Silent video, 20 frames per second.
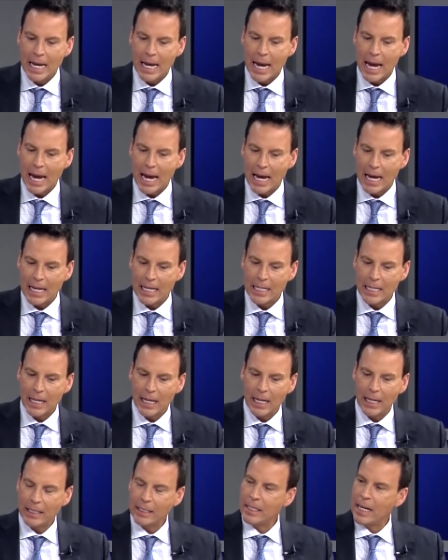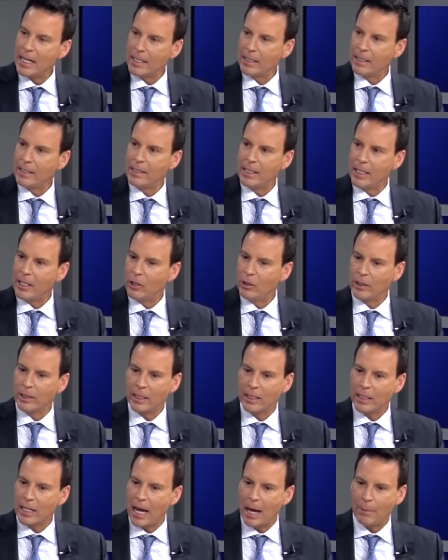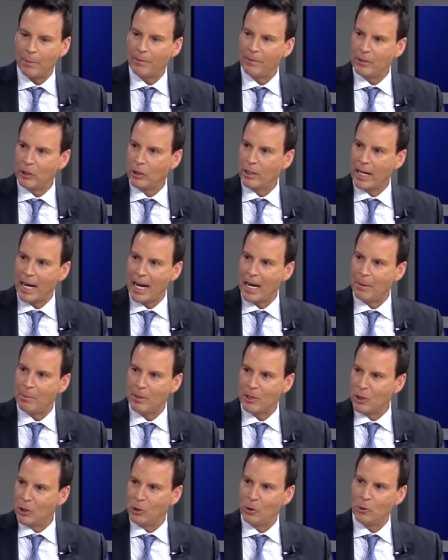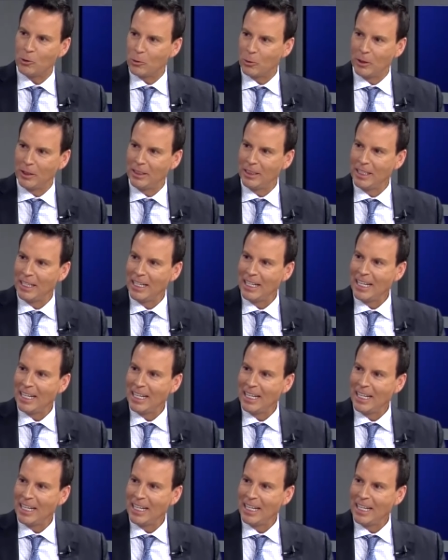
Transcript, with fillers: And uh, it's nice to see you're at the top of your game as usual.